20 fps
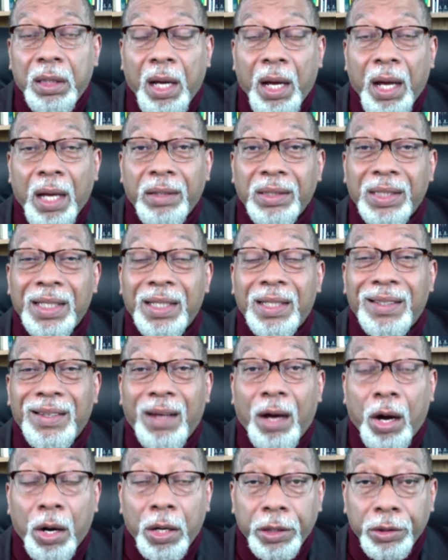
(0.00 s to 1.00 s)
And in
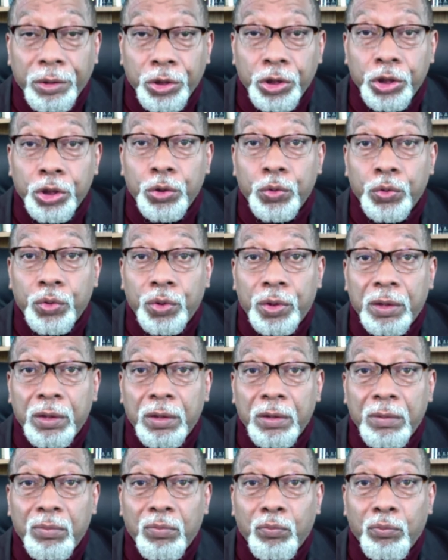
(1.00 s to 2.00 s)
our youth,
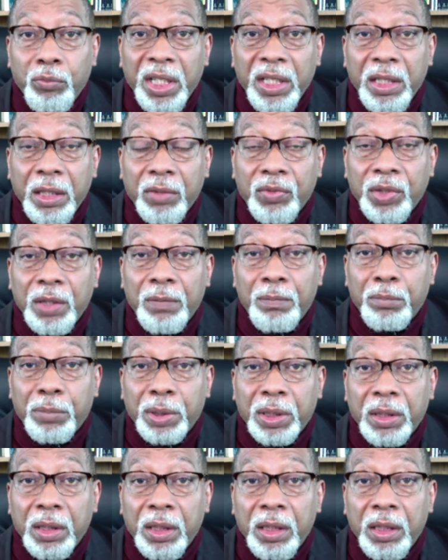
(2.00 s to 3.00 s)
many of them
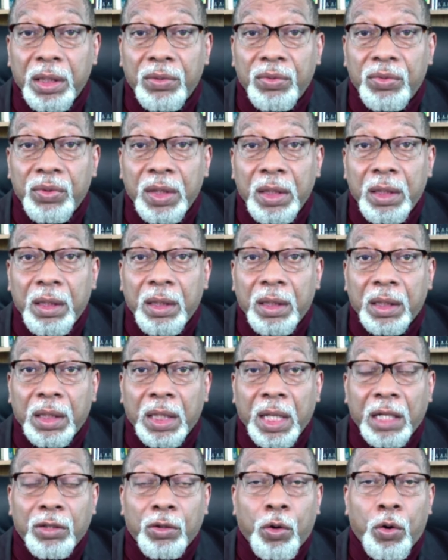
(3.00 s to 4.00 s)
believe
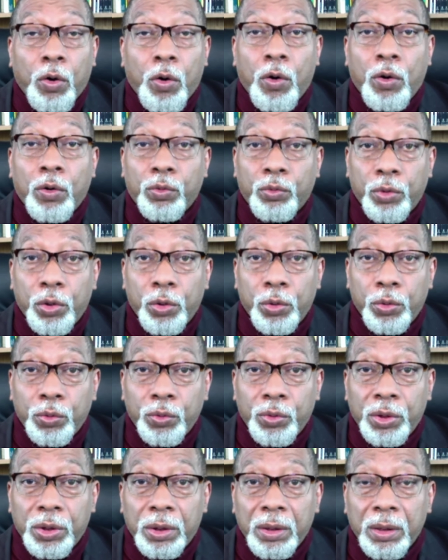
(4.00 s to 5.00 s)
that all
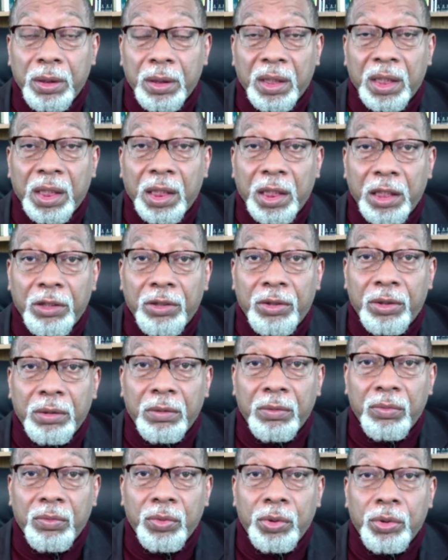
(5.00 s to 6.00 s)
roads lead
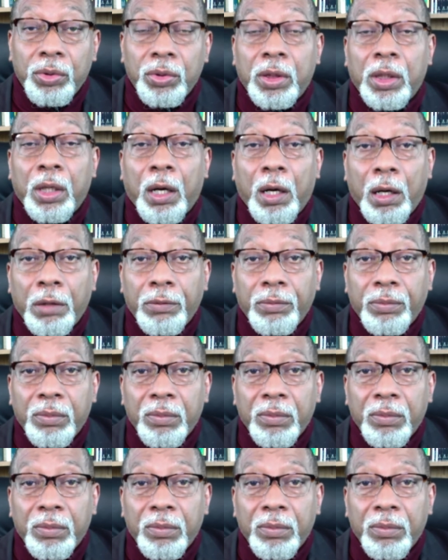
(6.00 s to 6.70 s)
to God